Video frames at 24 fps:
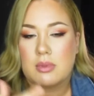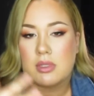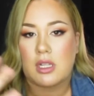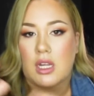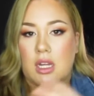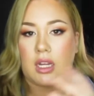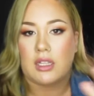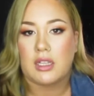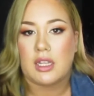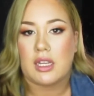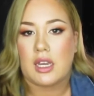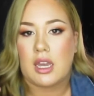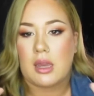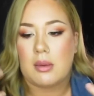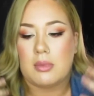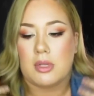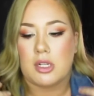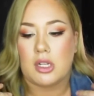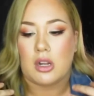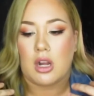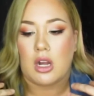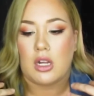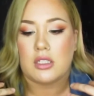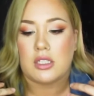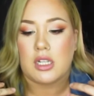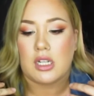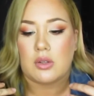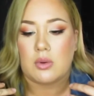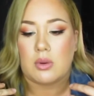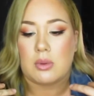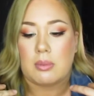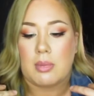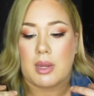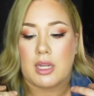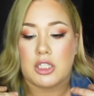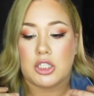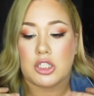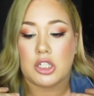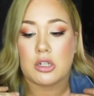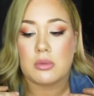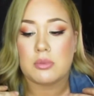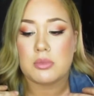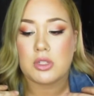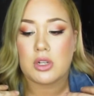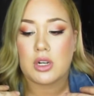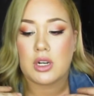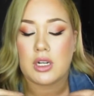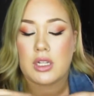It's not like they came into contact with my
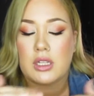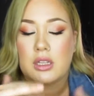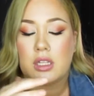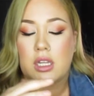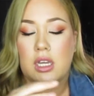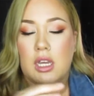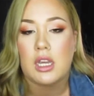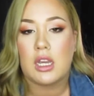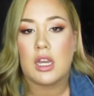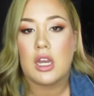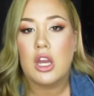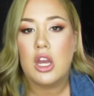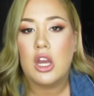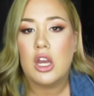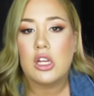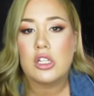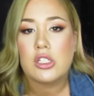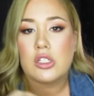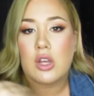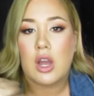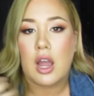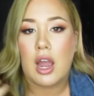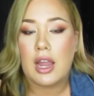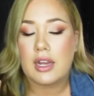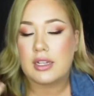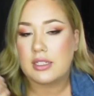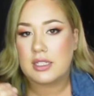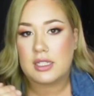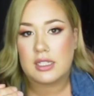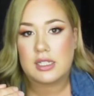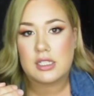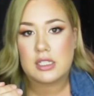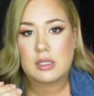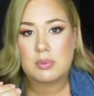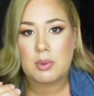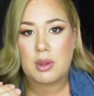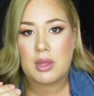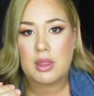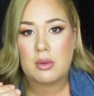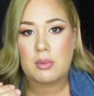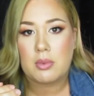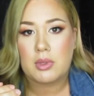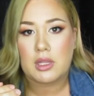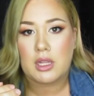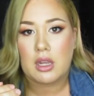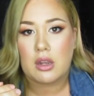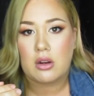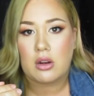germs or anything, so I didn't spray them
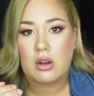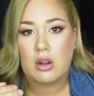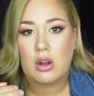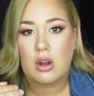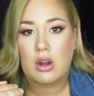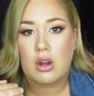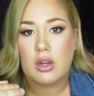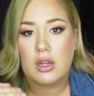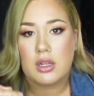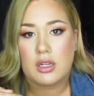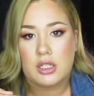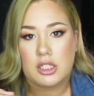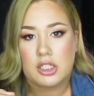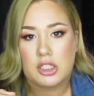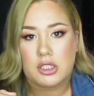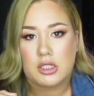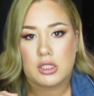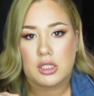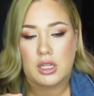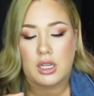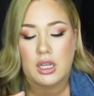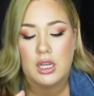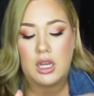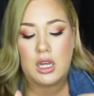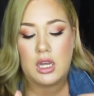with alcohol initially,